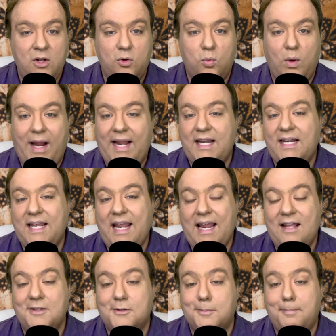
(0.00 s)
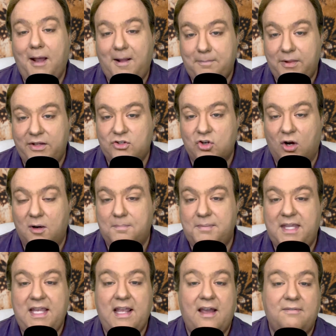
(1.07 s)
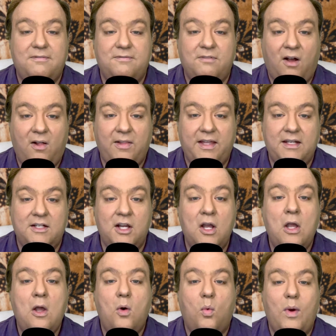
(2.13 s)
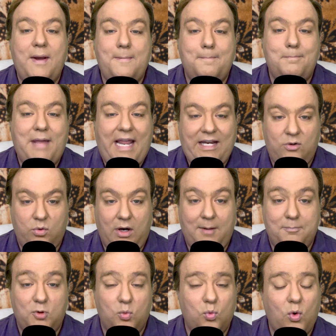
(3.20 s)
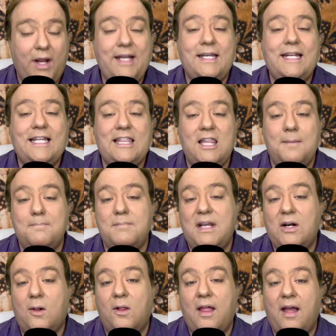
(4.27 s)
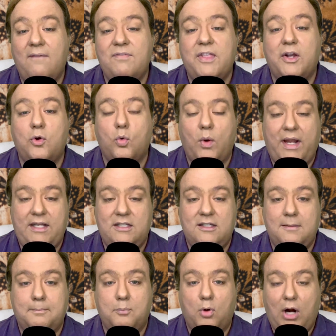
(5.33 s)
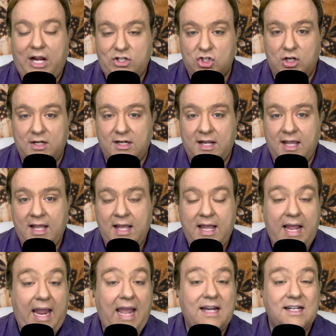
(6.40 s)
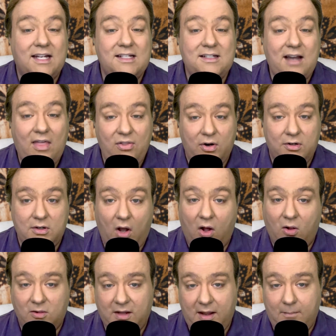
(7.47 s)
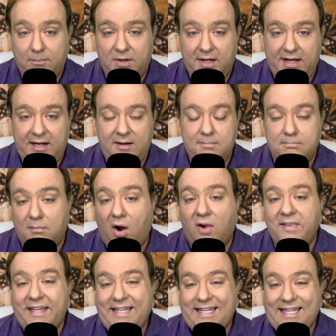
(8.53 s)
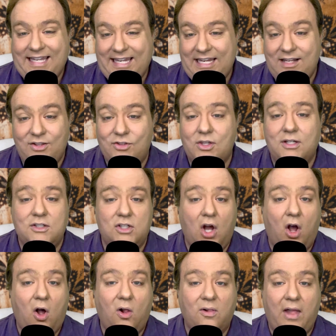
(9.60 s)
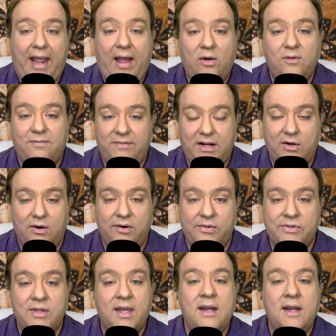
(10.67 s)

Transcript: Raggedy Ann's publisher, P.F. Volland, went bankrupt right in the middle of the Great Depression, and another doll company, Mollye's Doll Outfitters,